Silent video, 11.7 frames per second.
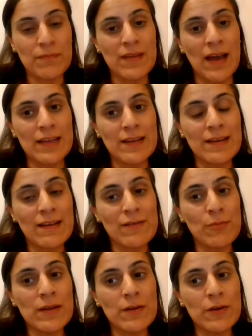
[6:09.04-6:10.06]
And I think
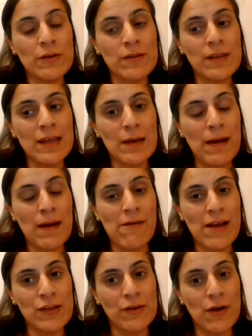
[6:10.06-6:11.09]
that's one good thing about our
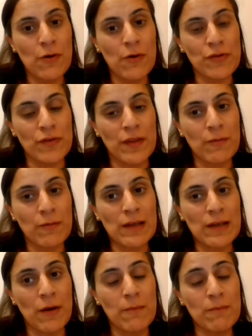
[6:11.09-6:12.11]
Asian culture that we,
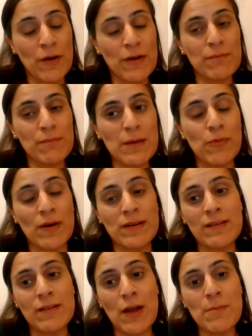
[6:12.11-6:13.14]
you know, most people, and
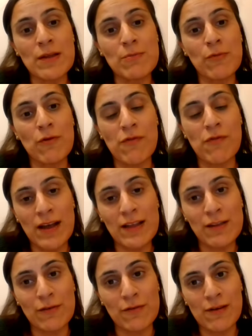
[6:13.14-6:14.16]
there's so much more
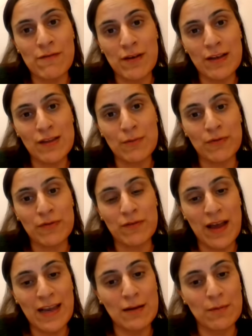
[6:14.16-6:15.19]
variety of green vegetables
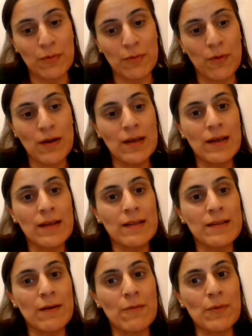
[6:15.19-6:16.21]
available
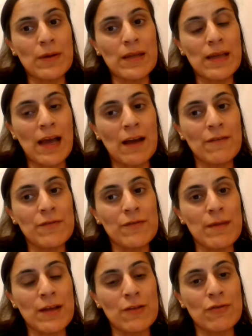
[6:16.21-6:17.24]
that we have to
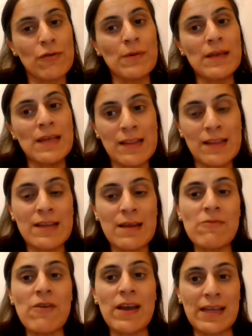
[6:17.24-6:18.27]
make sure we're eating
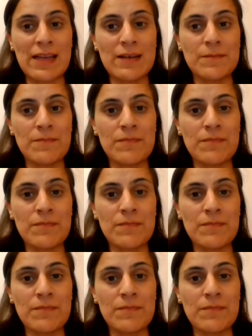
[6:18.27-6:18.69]
them regular.